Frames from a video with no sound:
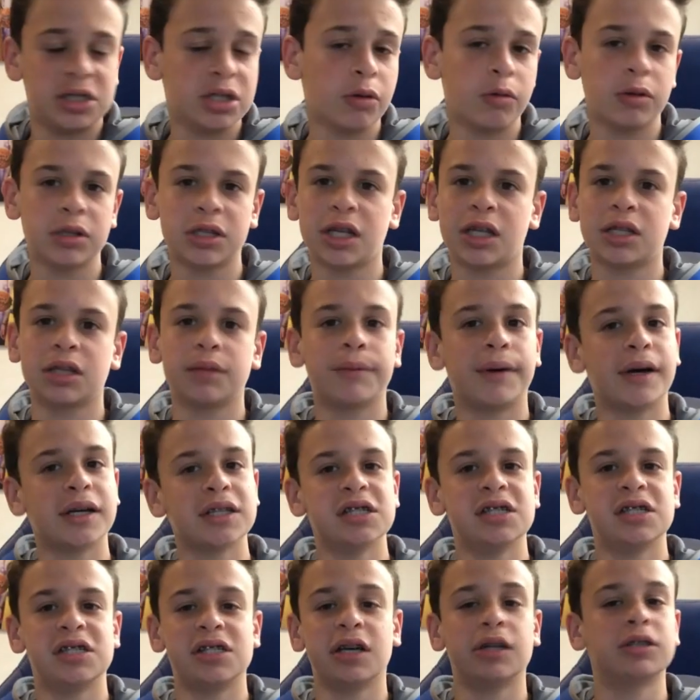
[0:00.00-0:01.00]
No one thought the
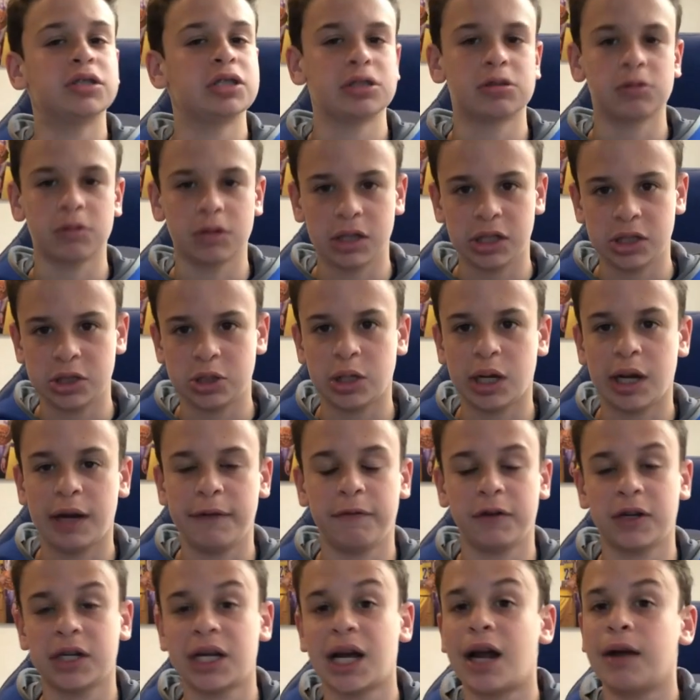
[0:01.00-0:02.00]
Boston Celtics were going to trade
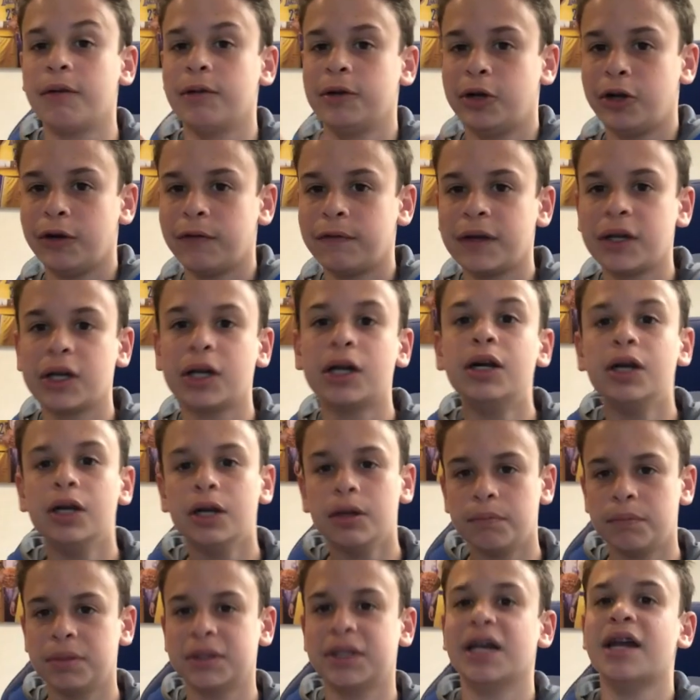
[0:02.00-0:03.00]
for Kyrie Irving,
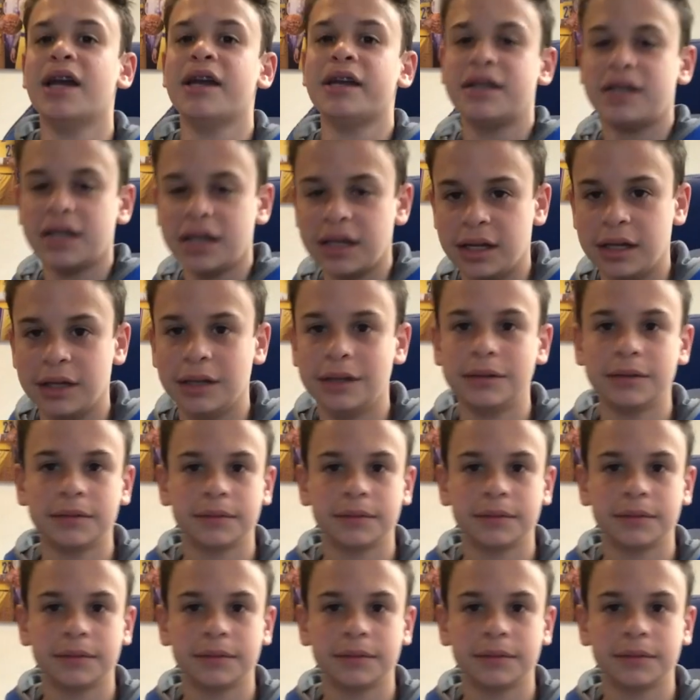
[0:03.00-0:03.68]
but they did.